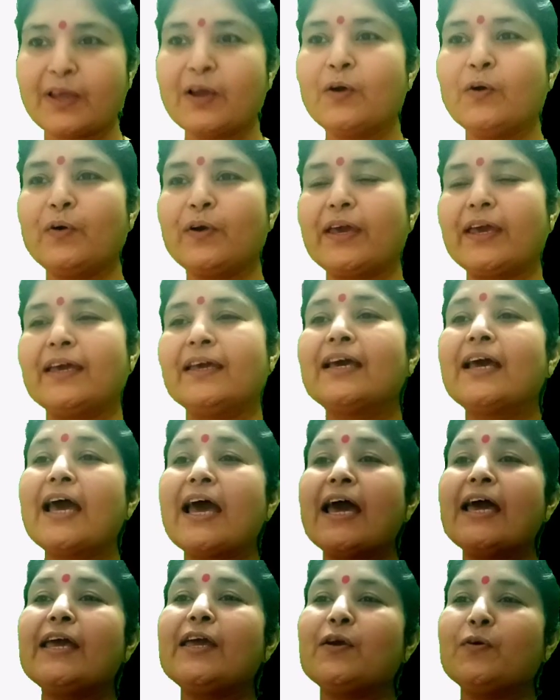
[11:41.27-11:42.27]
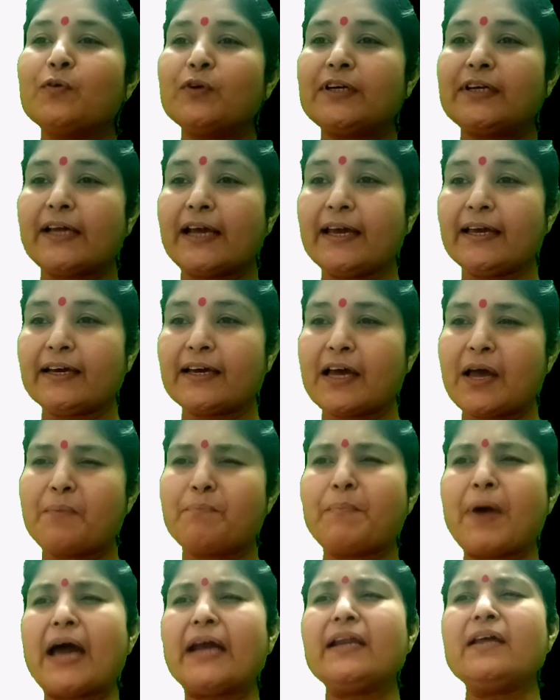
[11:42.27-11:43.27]
Okay. He would take
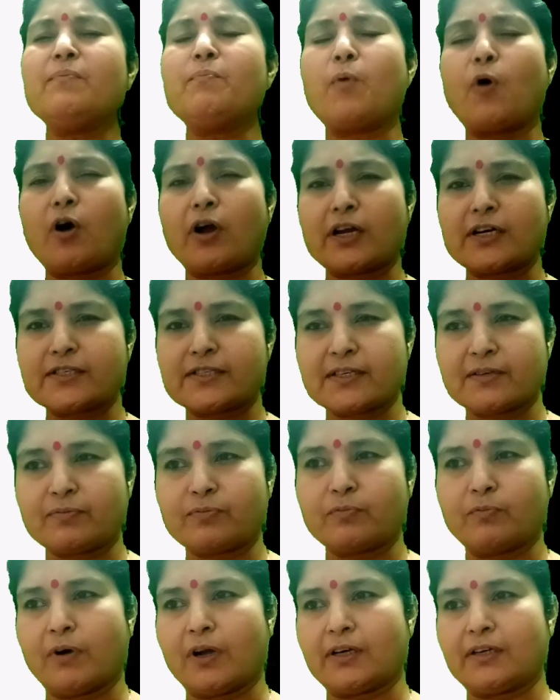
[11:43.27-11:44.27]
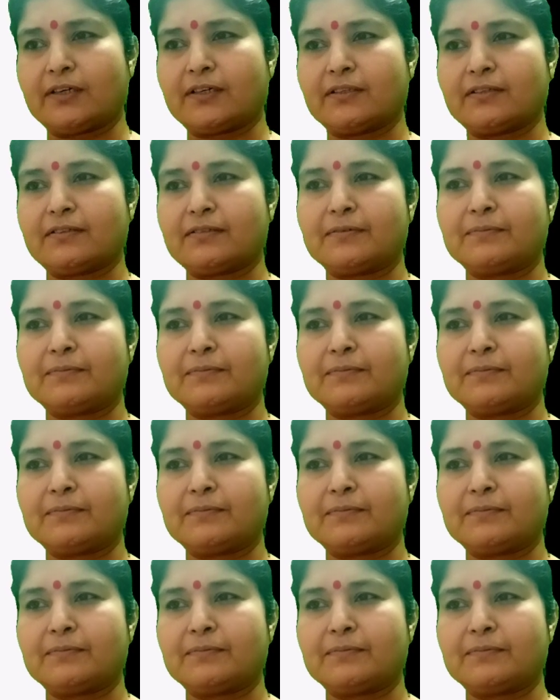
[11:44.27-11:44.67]
many pockets of water